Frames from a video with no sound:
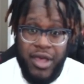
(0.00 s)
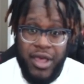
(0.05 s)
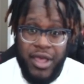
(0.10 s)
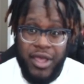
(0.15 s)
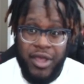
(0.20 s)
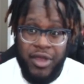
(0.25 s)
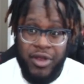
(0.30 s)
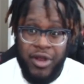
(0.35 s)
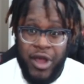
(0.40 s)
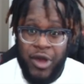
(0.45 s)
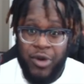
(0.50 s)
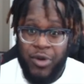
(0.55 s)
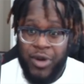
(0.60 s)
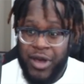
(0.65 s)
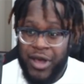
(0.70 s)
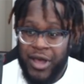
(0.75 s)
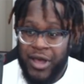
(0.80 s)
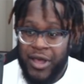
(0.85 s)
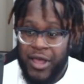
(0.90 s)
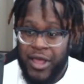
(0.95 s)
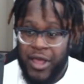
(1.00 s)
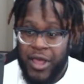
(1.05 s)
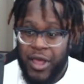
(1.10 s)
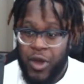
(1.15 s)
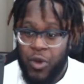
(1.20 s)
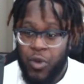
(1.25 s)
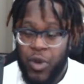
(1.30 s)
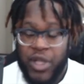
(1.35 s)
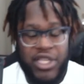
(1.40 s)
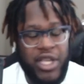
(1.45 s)
you know, uh,
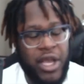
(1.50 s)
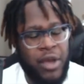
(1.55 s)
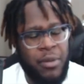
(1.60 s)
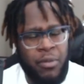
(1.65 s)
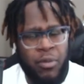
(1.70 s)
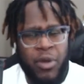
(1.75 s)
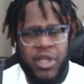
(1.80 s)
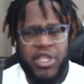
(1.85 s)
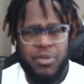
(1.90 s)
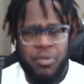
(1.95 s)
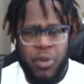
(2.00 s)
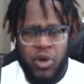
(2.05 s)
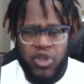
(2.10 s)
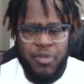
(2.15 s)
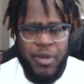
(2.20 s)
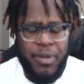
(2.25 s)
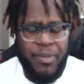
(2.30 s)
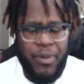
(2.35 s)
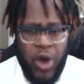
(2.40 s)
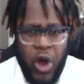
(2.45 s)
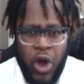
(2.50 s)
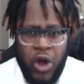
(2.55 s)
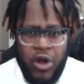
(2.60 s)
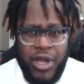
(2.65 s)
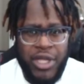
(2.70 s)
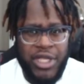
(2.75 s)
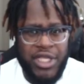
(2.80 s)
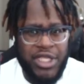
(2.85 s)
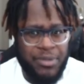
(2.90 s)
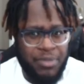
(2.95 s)
which uh, which most people
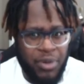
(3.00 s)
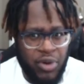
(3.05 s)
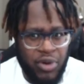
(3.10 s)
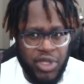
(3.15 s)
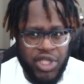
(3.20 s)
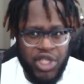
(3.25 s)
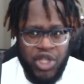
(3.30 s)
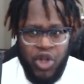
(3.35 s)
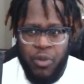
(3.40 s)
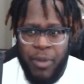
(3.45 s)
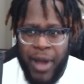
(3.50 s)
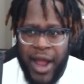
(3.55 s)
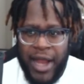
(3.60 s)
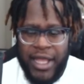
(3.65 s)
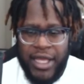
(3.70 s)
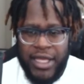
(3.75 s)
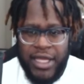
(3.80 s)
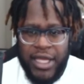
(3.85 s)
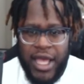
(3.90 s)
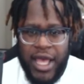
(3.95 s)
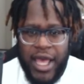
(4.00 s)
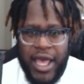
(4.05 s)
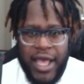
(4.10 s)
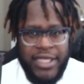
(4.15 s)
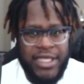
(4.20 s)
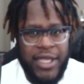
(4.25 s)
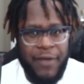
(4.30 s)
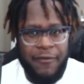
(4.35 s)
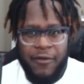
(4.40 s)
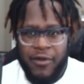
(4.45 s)
are in sports. Nobody,
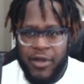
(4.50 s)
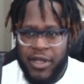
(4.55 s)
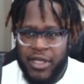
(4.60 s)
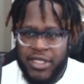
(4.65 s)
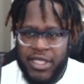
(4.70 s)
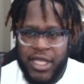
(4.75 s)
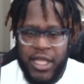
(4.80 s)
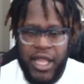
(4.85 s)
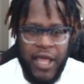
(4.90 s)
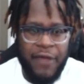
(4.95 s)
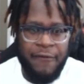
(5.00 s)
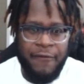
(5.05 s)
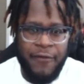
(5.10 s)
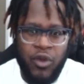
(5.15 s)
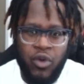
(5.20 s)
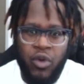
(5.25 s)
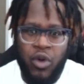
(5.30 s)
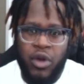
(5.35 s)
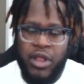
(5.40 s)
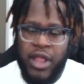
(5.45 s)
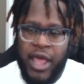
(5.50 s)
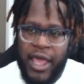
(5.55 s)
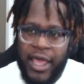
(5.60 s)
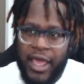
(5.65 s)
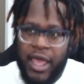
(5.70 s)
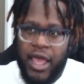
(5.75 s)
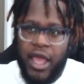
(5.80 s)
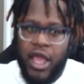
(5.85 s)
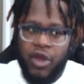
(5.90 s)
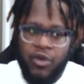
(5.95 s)
except for a select few, are
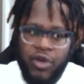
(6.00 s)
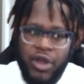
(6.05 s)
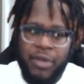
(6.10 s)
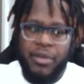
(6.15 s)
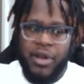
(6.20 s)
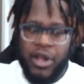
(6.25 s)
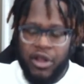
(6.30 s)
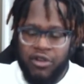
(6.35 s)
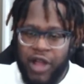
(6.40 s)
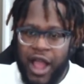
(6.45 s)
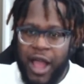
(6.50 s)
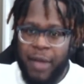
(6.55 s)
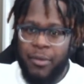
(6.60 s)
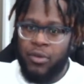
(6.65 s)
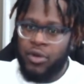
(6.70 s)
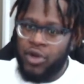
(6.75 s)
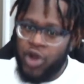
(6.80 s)
like cream of the crop.